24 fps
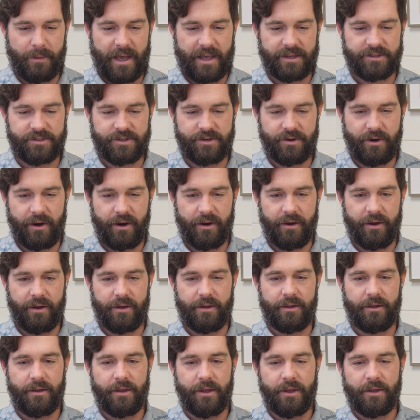Master
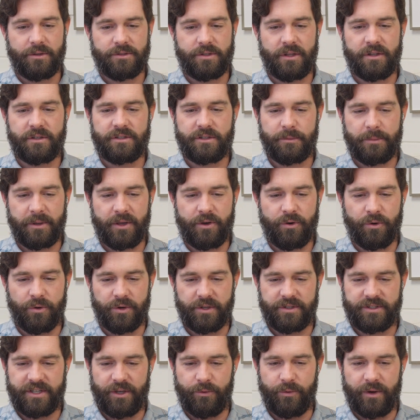area. So this would be cool
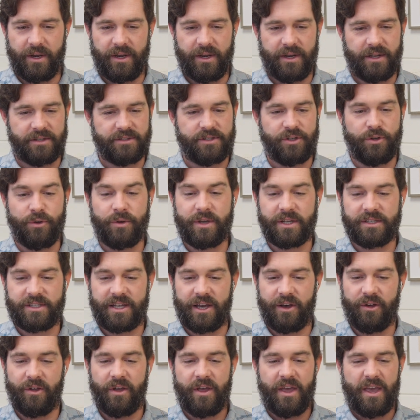to see what he did. So you can
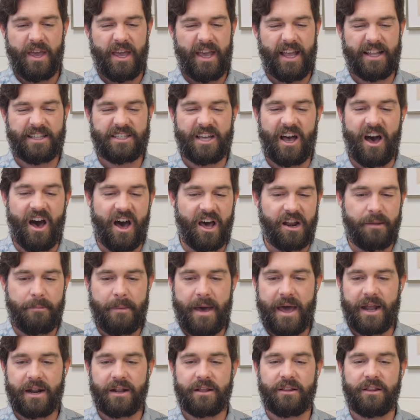tell it's
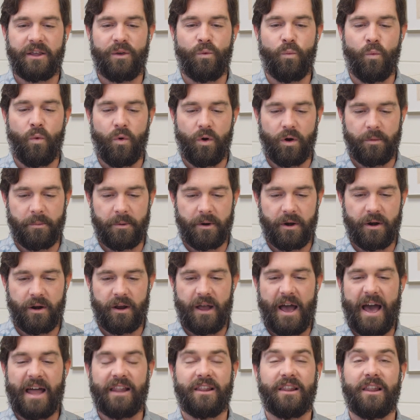automatically warmer.
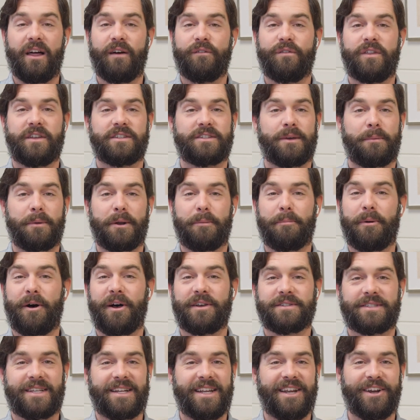I love this. I'm going to
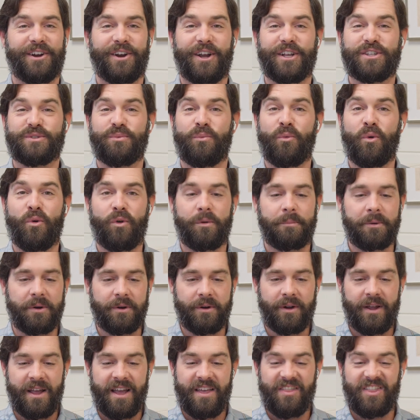pause it here. It's
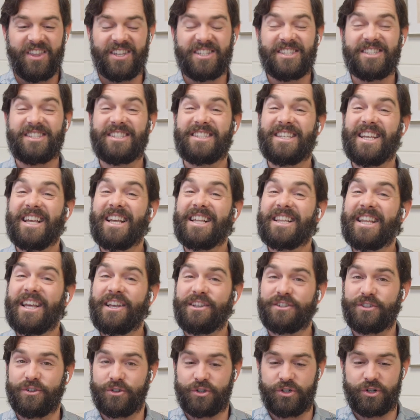warmer. The
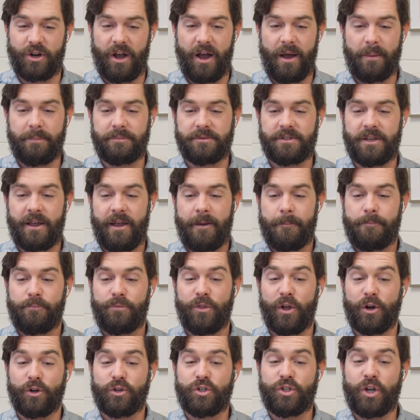ceilings are dropped.
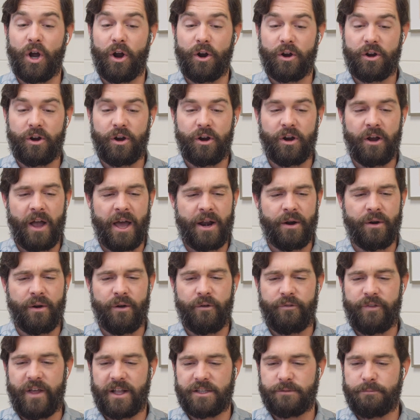They're darker. I don't
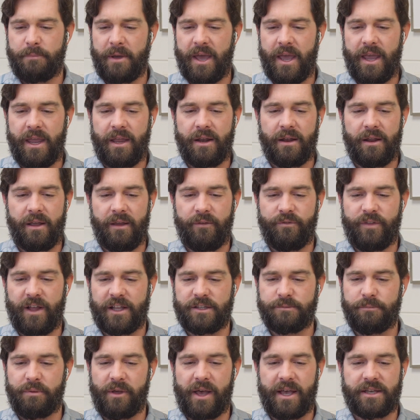know if that's paint, if
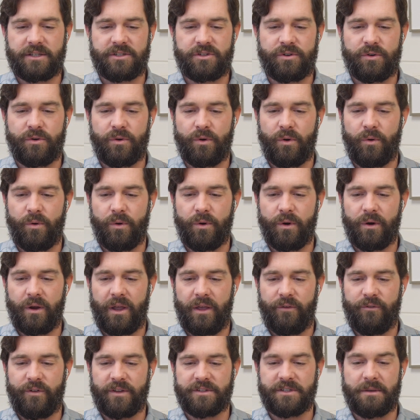that's plaster, or
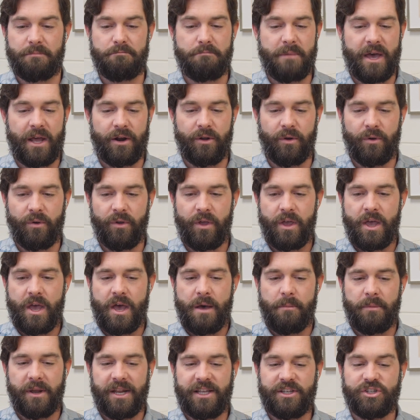if it's a metal,
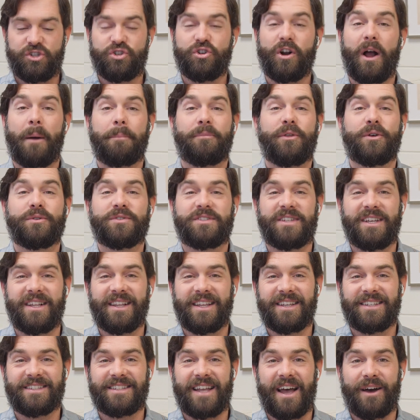but he's dropped those
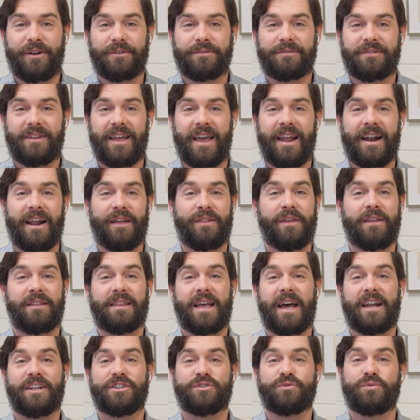ceilings down. And I think
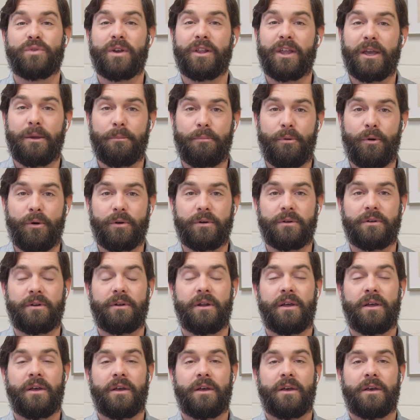that is really
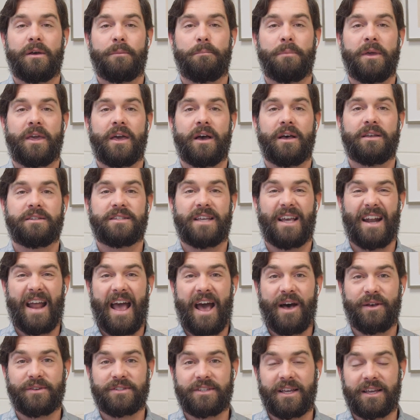important, because in a
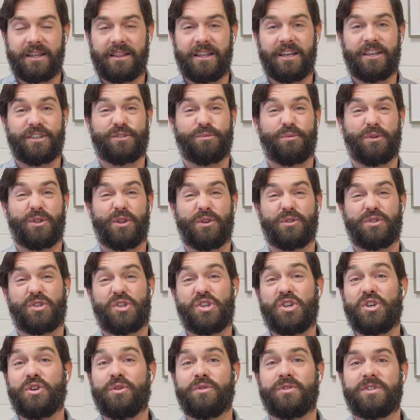house like this with those
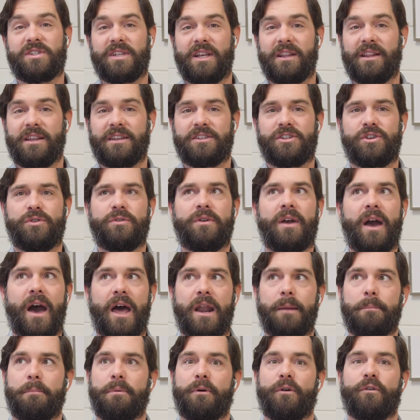huge ceilings, you've got
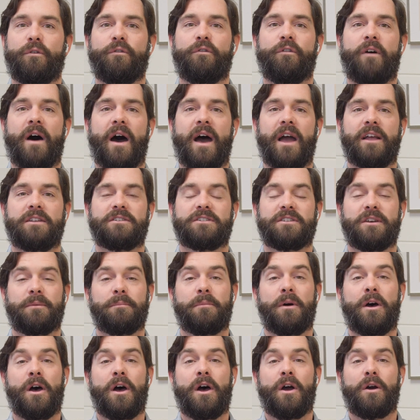to provide some
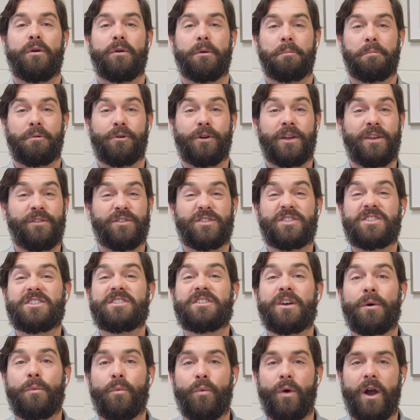reprieve
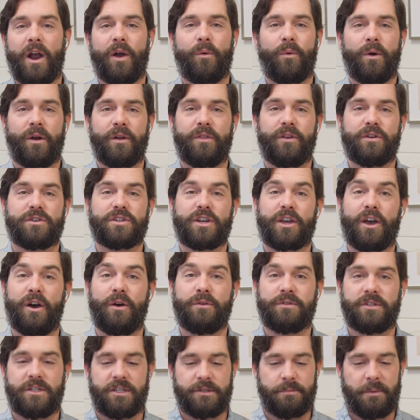somewhere where there's a
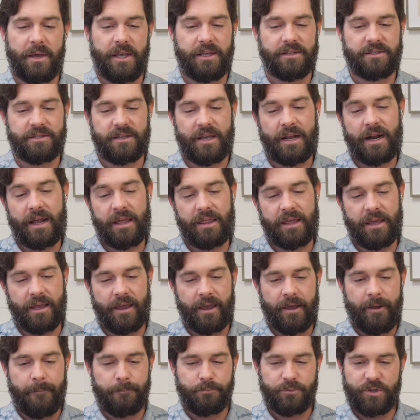cozy space. And I
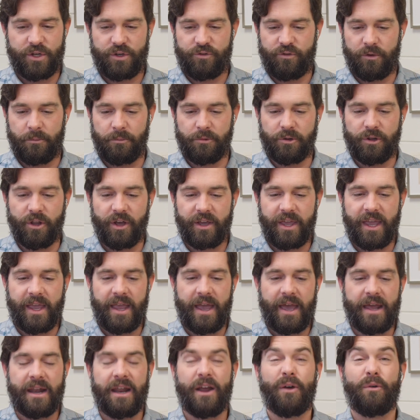think just from looking
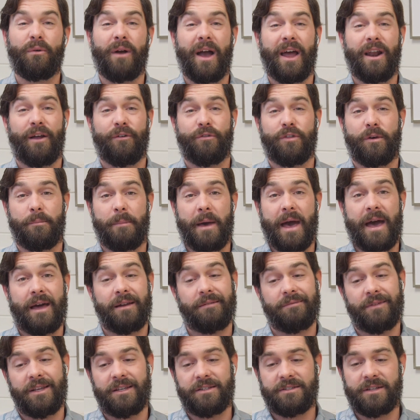at it right off the bat,
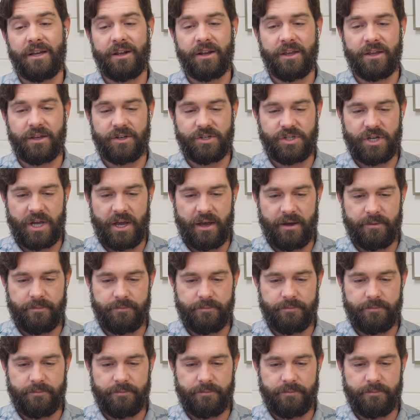he's done a good job.